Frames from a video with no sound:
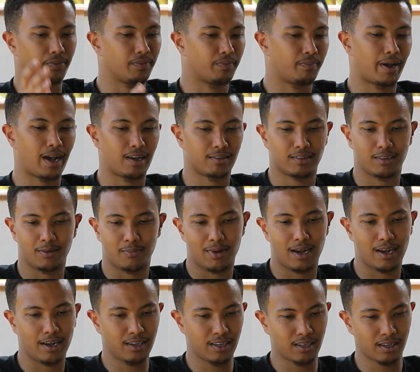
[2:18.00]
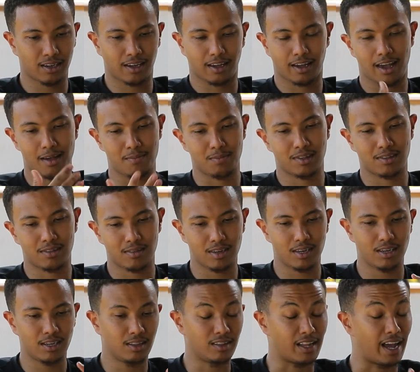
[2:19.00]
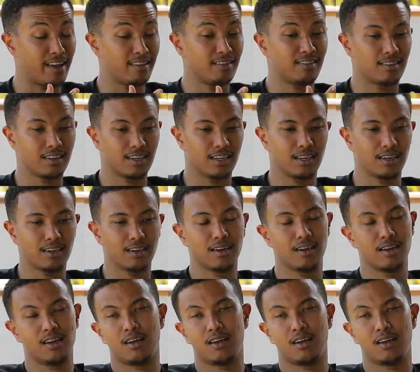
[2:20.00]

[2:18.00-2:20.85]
past the mic, MC, dancing.